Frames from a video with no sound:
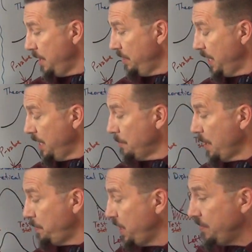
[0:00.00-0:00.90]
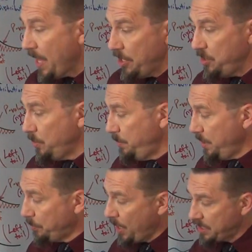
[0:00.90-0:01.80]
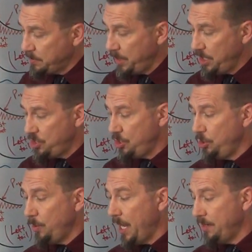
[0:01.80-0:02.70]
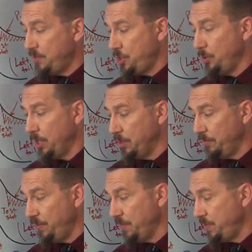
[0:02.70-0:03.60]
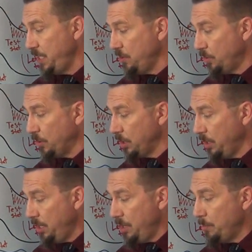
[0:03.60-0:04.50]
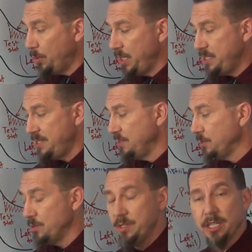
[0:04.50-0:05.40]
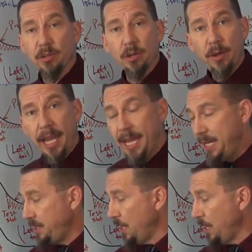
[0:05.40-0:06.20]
then my p-value would be approximately 2 out of 250 or 0.008.